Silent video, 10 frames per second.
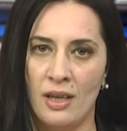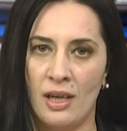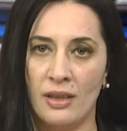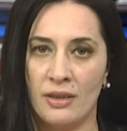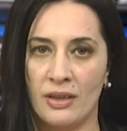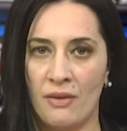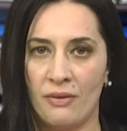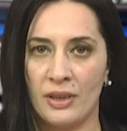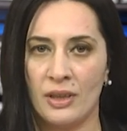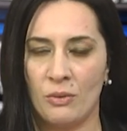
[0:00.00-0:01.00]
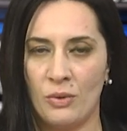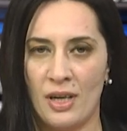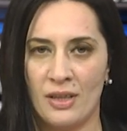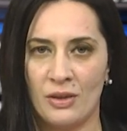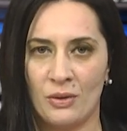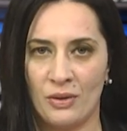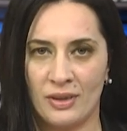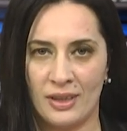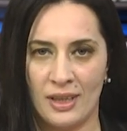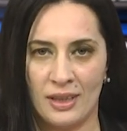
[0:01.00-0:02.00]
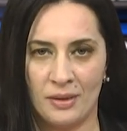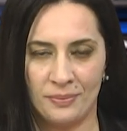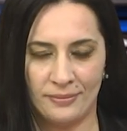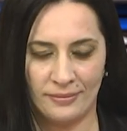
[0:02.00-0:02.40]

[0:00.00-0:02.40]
and strengthened. We are strong together.